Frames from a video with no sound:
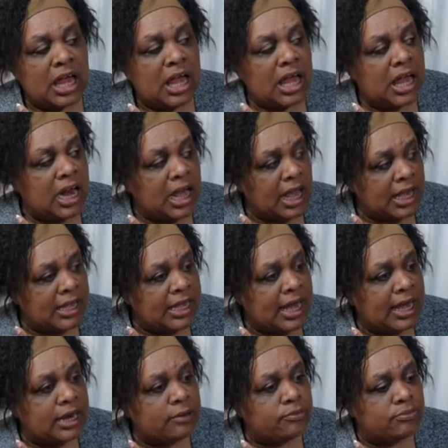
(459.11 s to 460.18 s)
and I
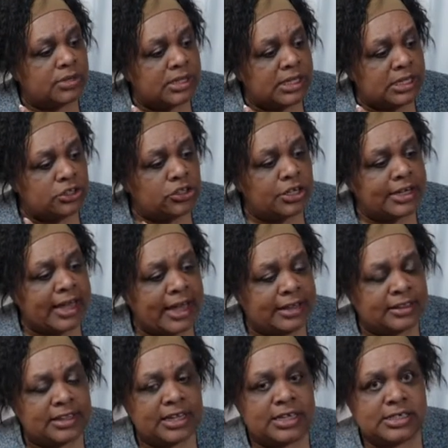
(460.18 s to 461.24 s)
gotta really look
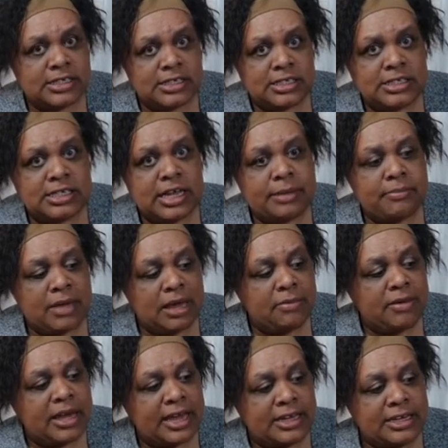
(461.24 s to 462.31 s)
at things and say
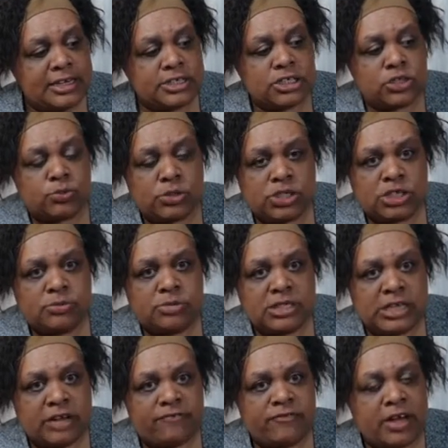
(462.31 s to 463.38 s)
maybe I need to switch some
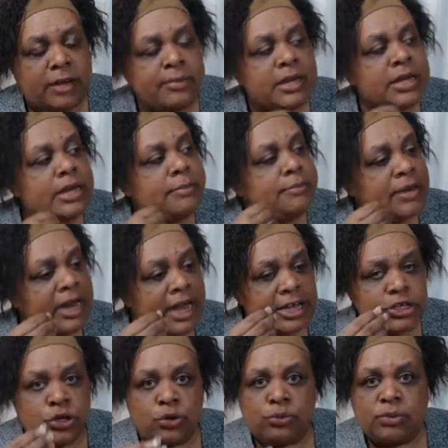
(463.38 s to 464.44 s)
stuff up, but I
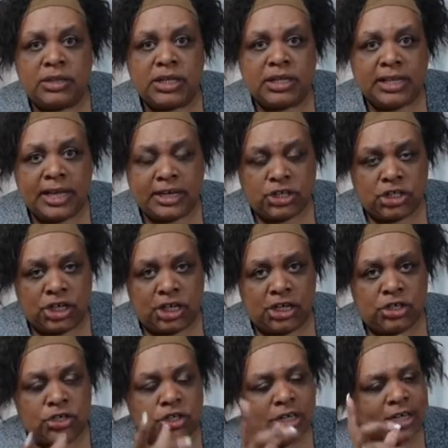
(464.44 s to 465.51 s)
don't really like
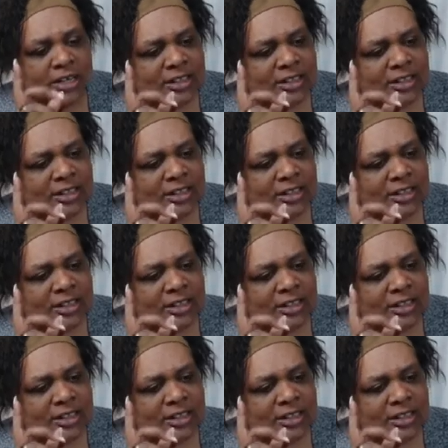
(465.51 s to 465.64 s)
change.